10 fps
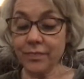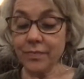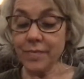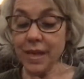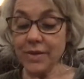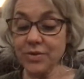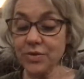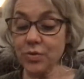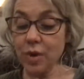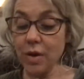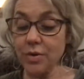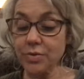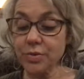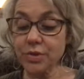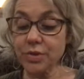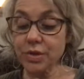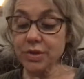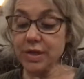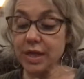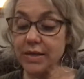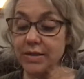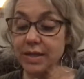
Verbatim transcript: Master Waters was good to us,